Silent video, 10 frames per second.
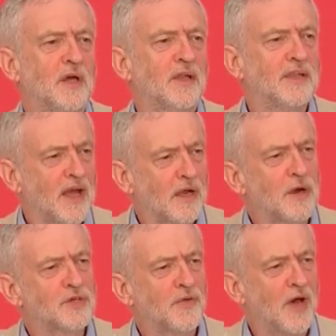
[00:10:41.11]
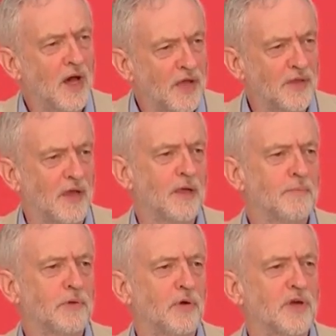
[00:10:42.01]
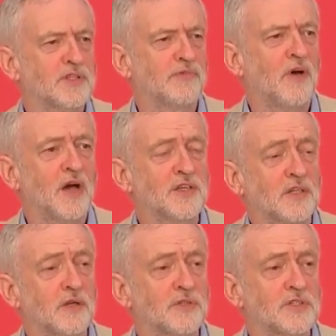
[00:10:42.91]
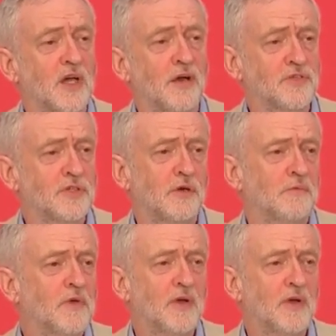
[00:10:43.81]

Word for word: and that goes for other employers of high skilled staff too.